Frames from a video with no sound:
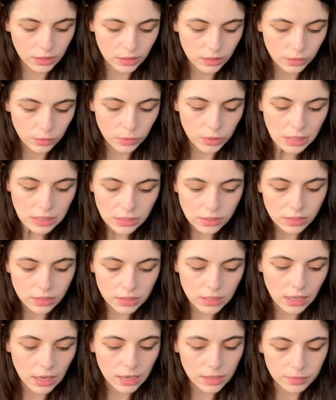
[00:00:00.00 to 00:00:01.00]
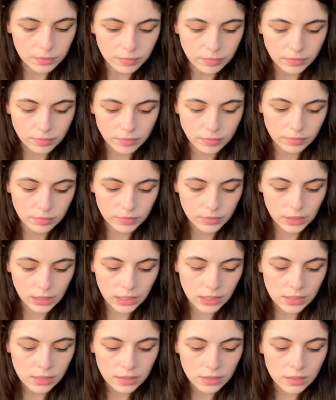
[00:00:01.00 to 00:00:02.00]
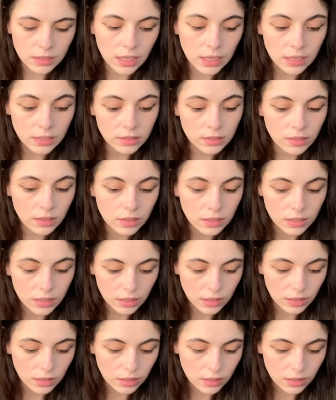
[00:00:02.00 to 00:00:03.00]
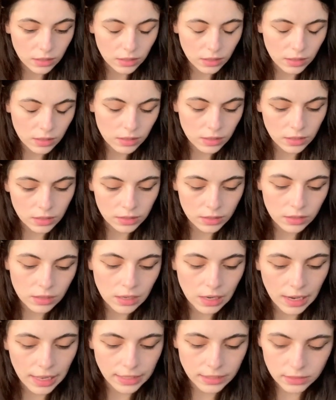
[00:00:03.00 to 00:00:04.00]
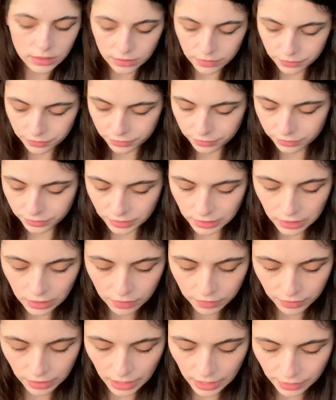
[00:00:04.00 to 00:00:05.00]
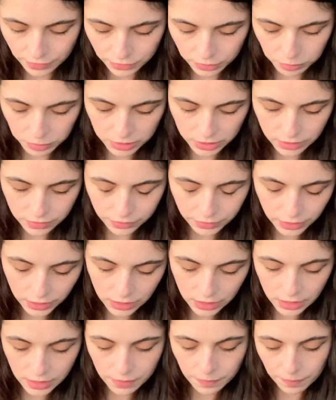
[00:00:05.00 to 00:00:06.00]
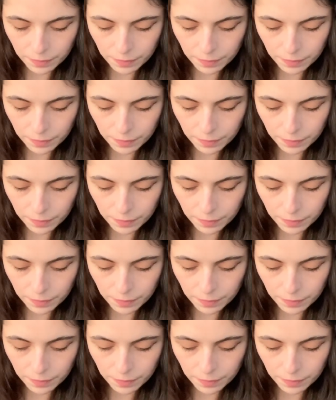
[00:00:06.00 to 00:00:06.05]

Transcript: What is to come in the collective's love life specifically?